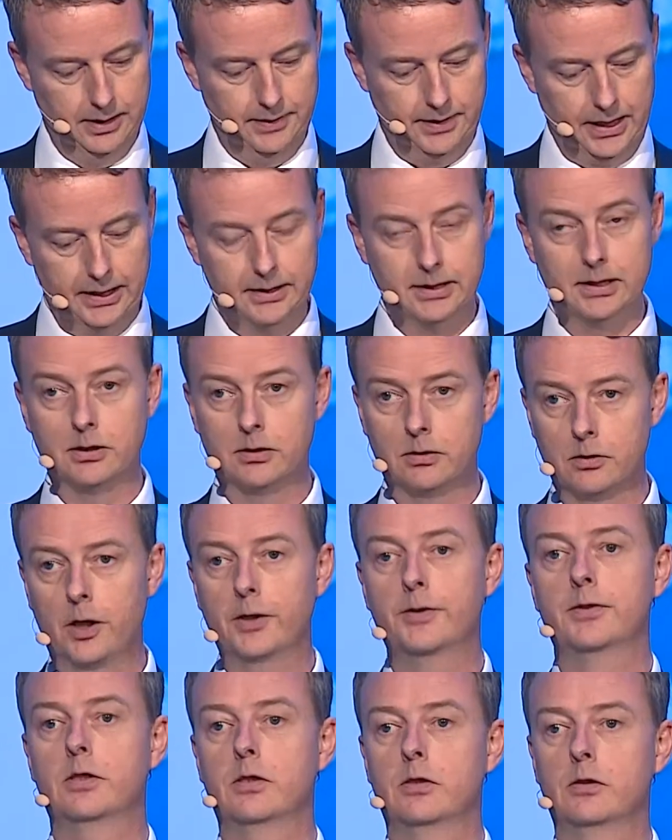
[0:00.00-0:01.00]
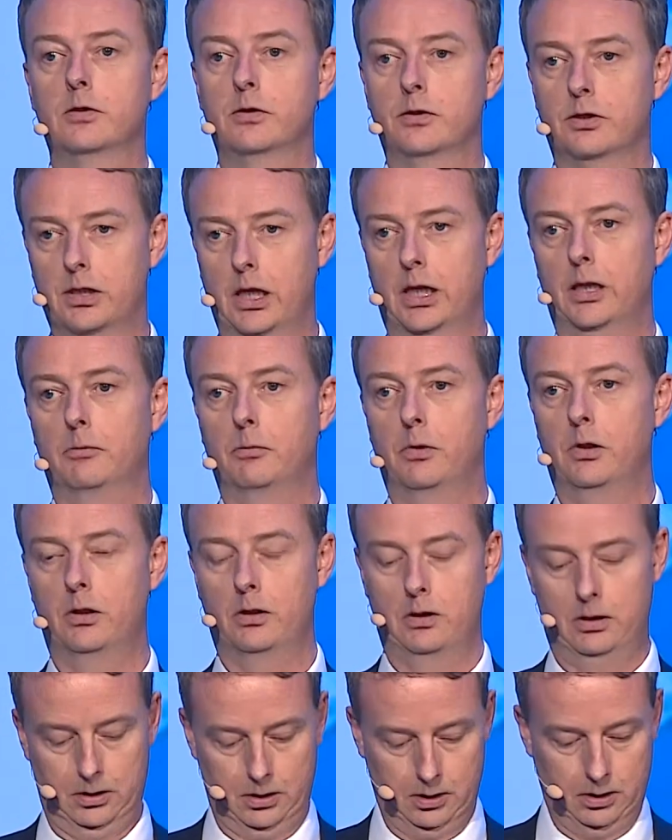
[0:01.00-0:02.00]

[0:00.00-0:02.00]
That is not sustainable